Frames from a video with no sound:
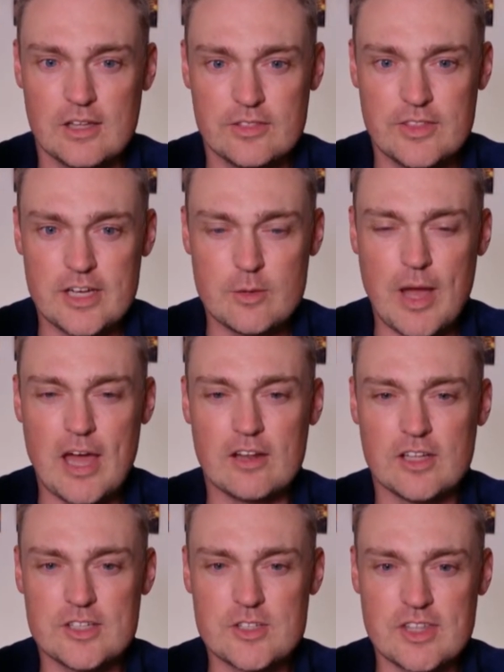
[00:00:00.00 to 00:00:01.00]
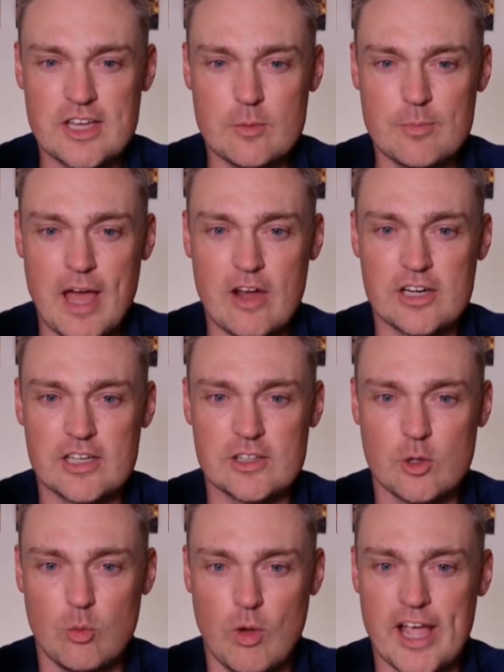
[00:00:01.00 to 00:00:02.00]
let's think about it in
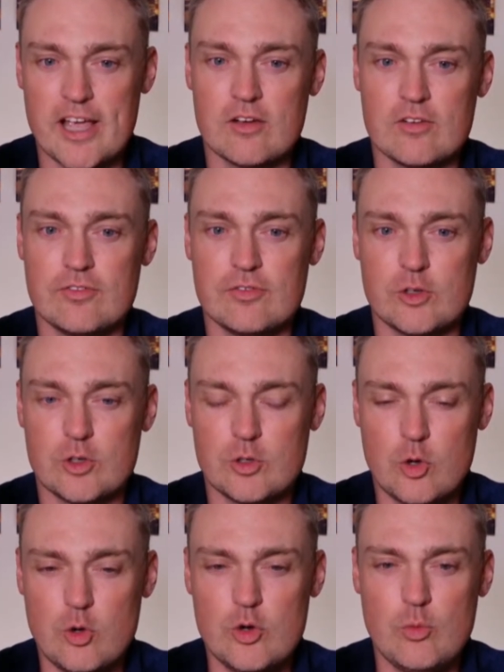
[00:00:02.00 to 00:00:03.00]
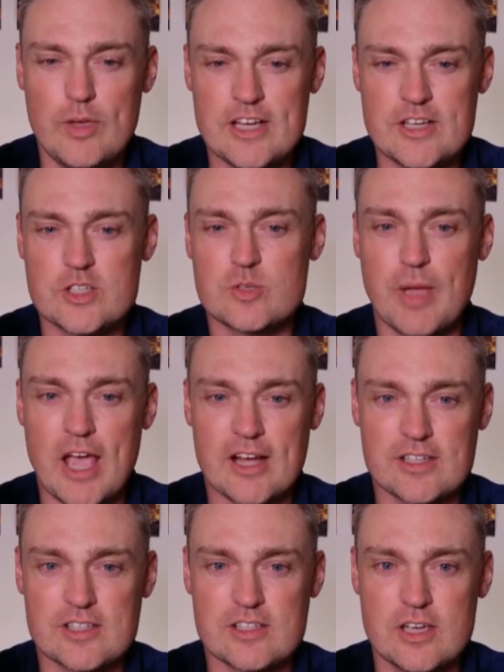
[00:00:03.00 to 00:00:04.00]
the way of, who do we
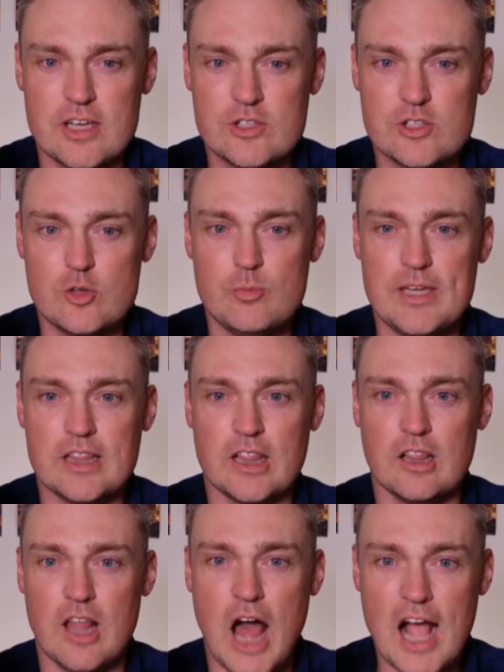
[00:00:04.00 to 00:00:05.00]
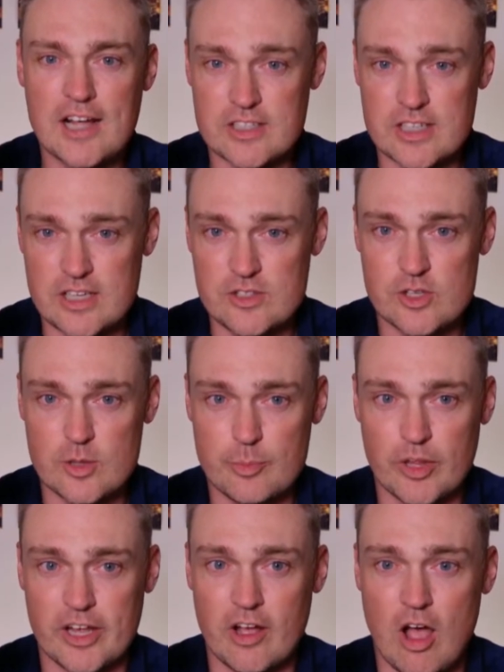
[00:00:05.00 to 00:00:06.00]
expect to be locked into the
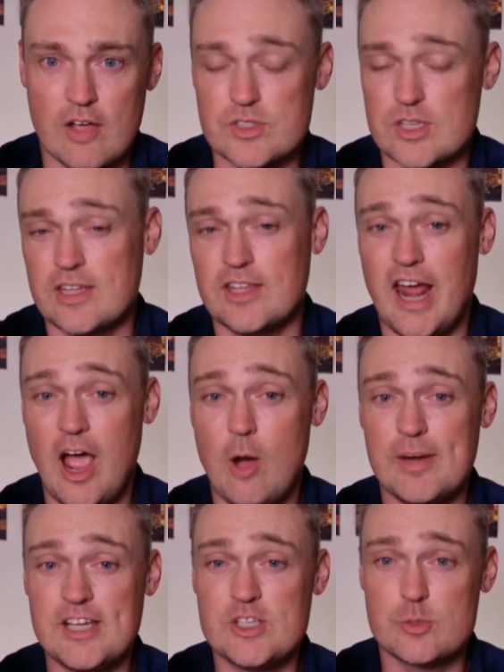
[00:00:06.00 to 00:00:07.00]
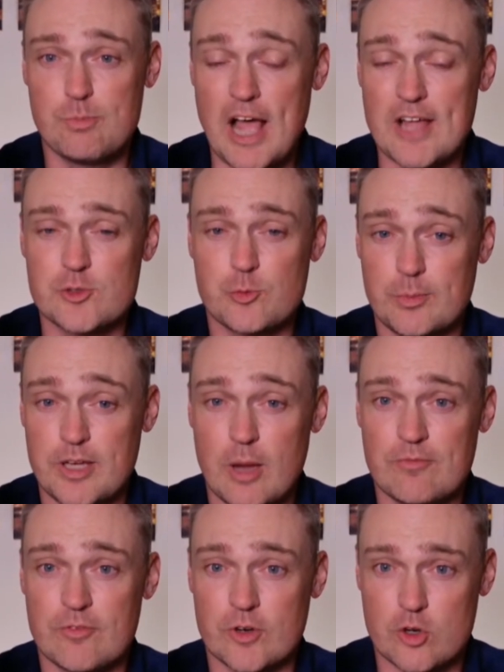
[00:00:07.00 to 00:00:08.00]
playoffs, and then how many spots would be
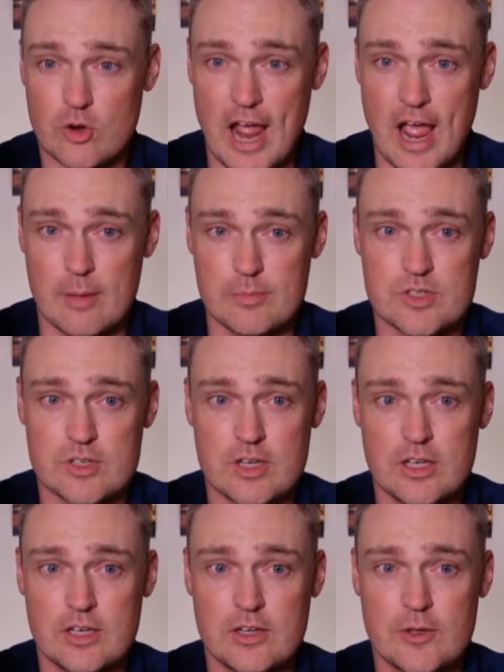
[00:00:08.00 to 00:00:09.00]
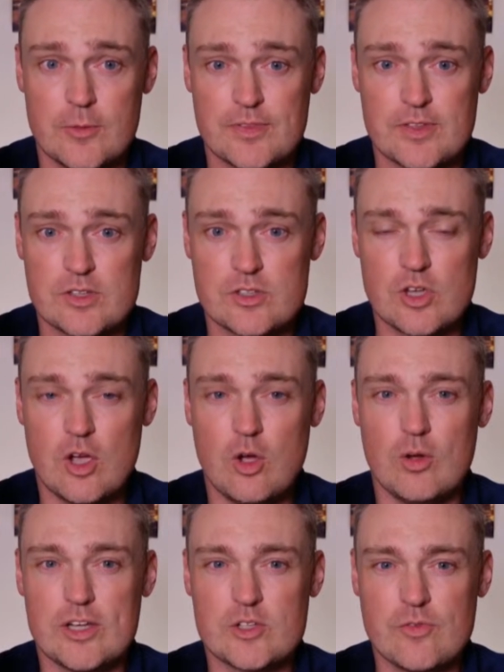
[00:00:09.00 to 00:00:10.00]
up for grabs?
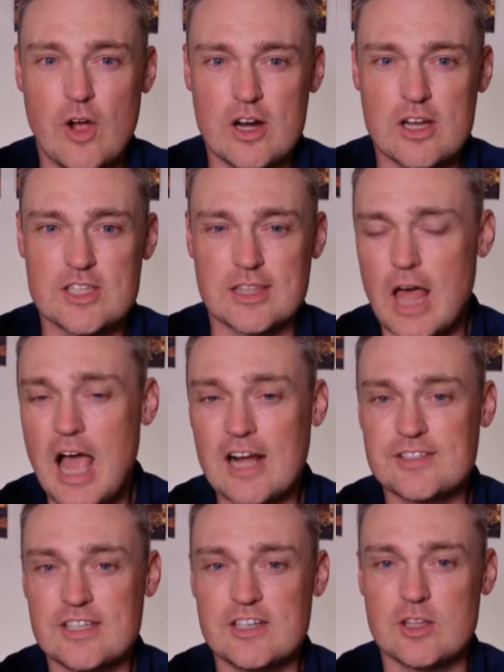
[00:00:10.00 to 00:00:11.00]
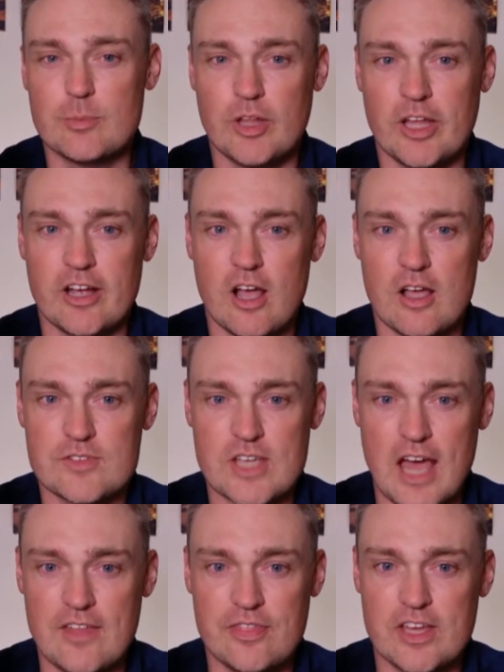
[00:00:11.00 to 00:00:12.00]
So as far as locked into the playoffs,
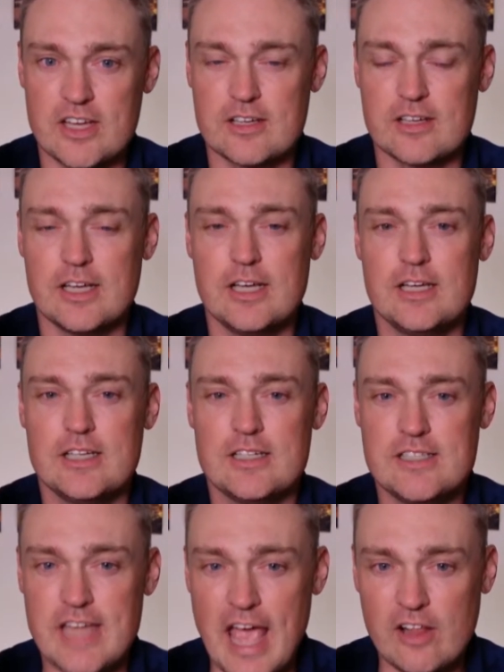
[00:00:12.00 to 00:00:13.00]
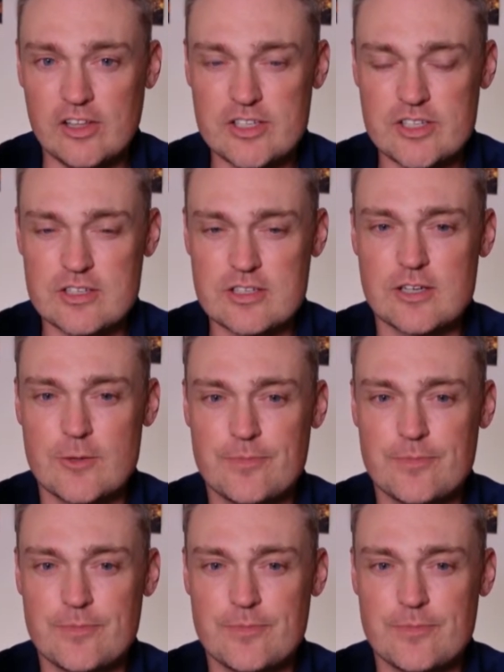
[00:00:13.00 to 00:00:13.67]
I think Dallas